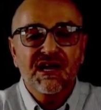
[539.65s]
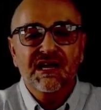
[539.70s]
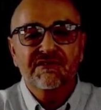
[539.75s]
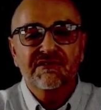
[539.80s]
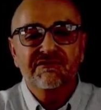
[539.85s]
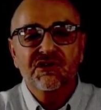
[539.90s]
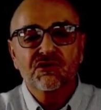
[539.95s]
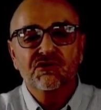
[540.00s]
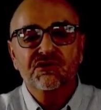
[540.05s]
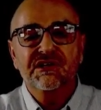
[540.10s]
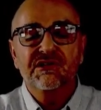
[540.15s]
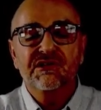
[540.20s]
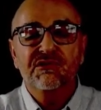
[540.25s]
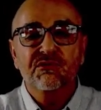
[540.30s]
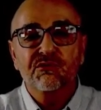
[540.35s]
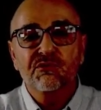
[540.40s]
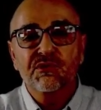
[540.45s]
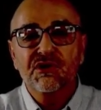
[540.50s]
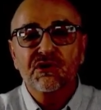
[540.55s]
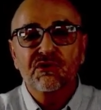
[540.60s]
VOD
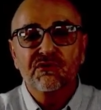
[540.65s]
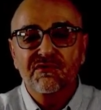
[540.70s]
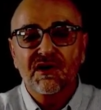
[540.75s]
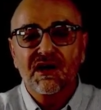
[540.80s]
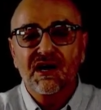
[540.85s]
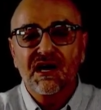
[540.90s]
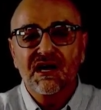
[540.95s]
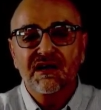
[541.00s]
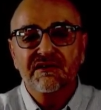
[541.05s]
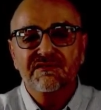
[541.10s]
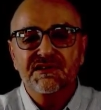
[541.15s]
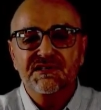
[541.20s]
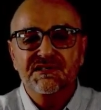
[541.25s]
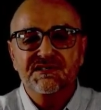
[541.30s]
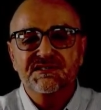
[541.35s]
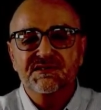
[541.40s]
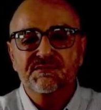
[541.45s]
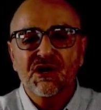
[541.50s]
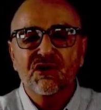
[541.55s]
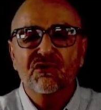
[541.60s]
305 is
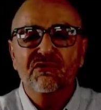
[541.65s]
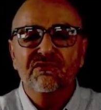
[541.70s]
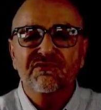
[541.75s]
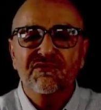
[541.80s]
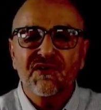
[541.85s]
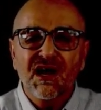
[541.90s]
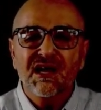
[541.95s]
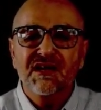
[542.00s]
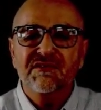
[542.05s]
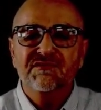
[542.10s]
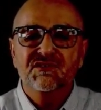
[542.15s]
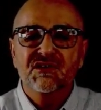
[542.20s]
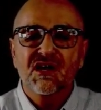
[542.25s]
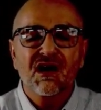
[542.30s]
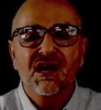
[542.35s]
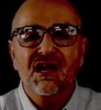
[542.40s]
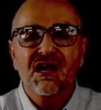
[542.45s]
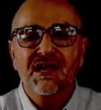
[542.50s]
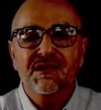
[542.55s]
about 5 times